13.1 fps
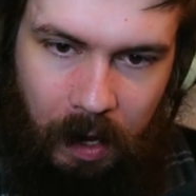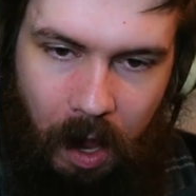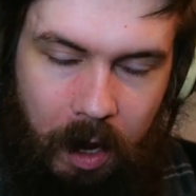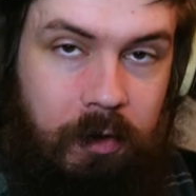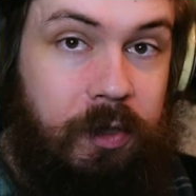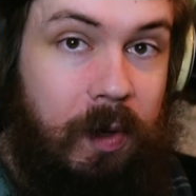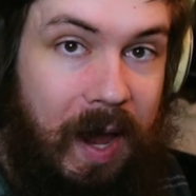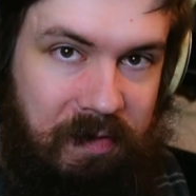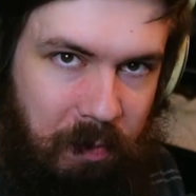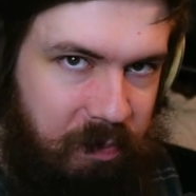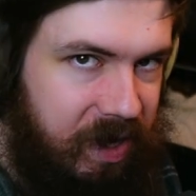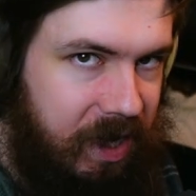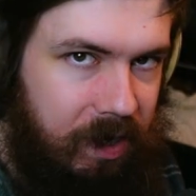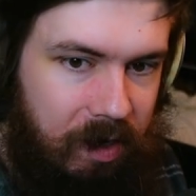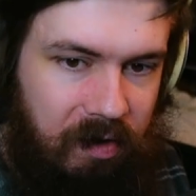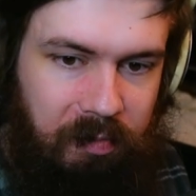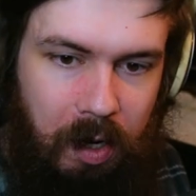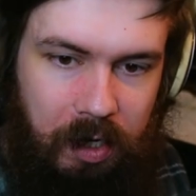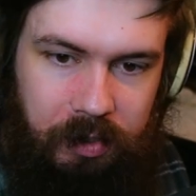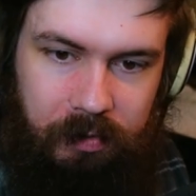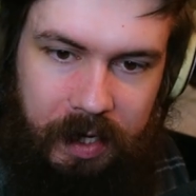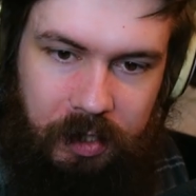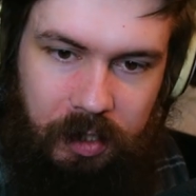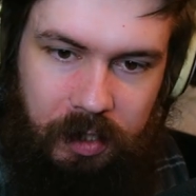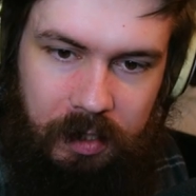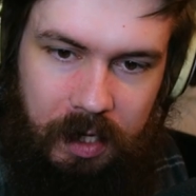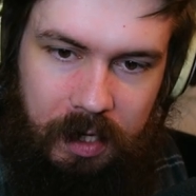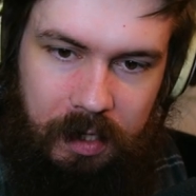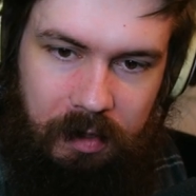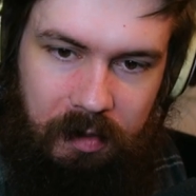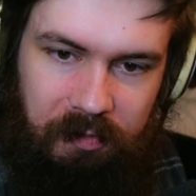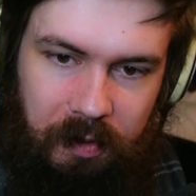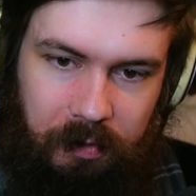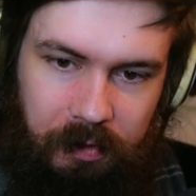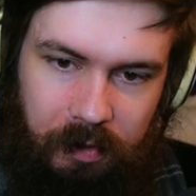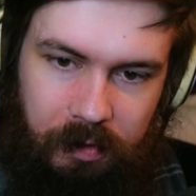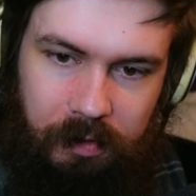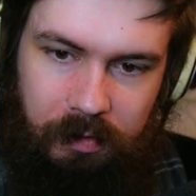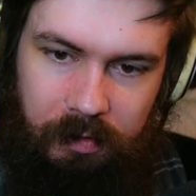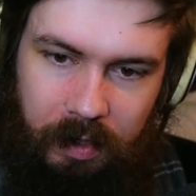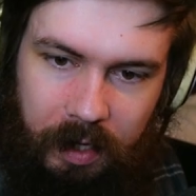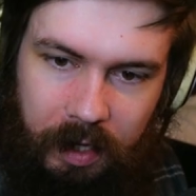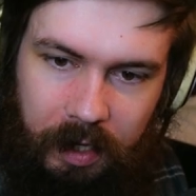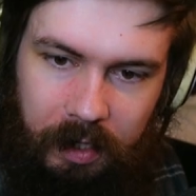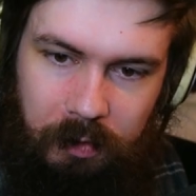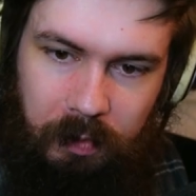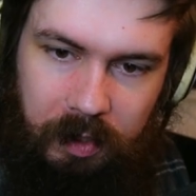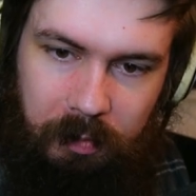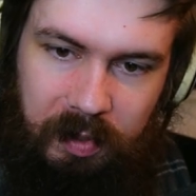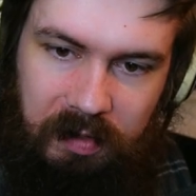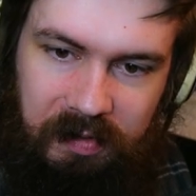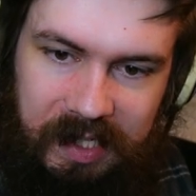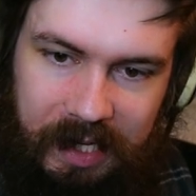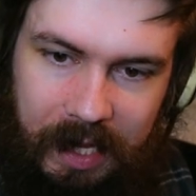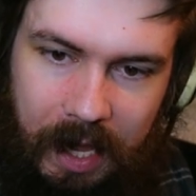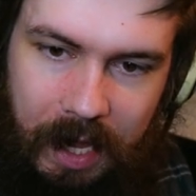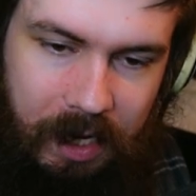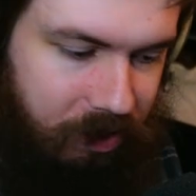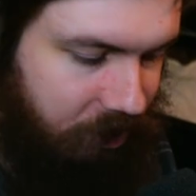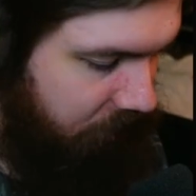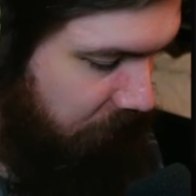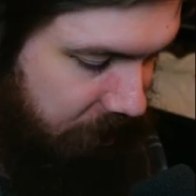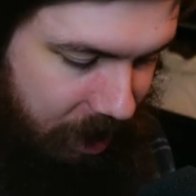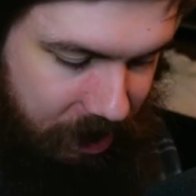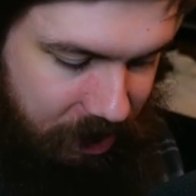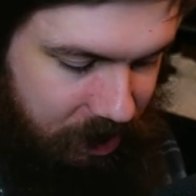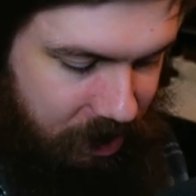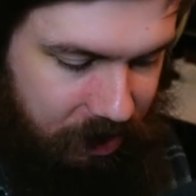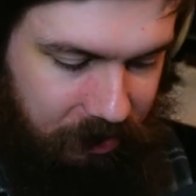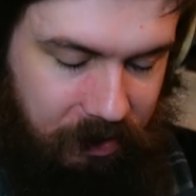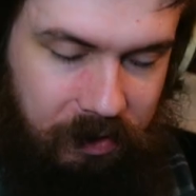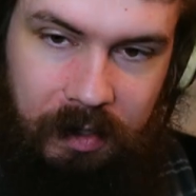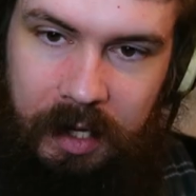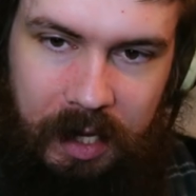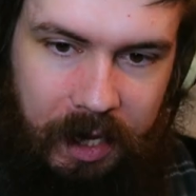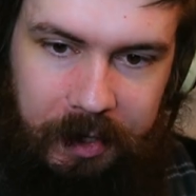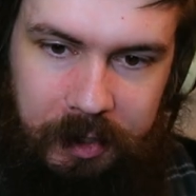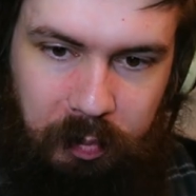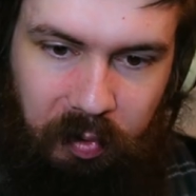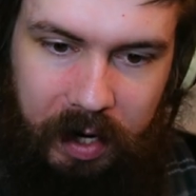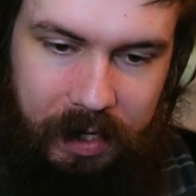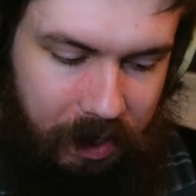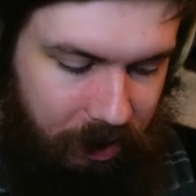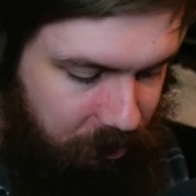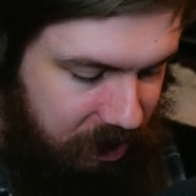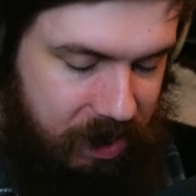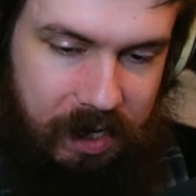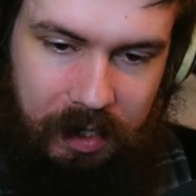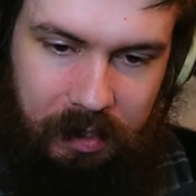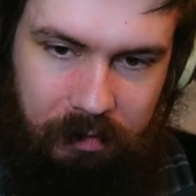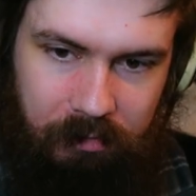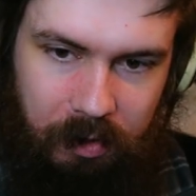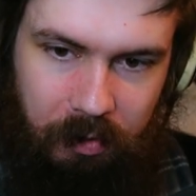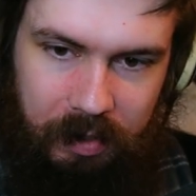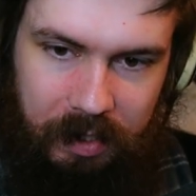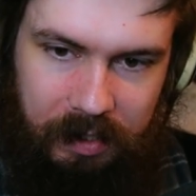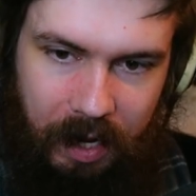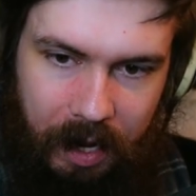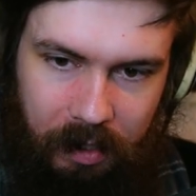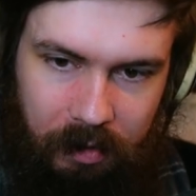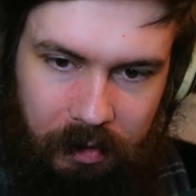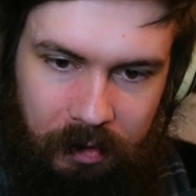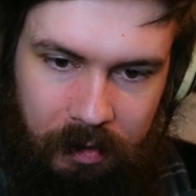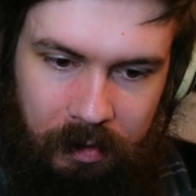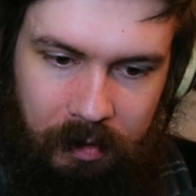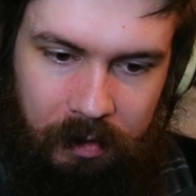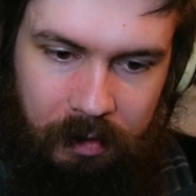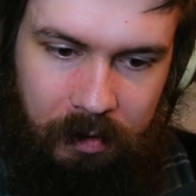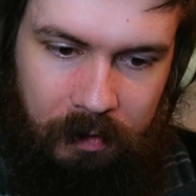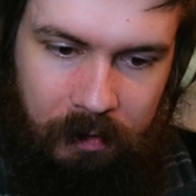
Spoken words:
I also have a bit of modulation in the filter and with a bit of decay so that it is bright at the beginning near the attack and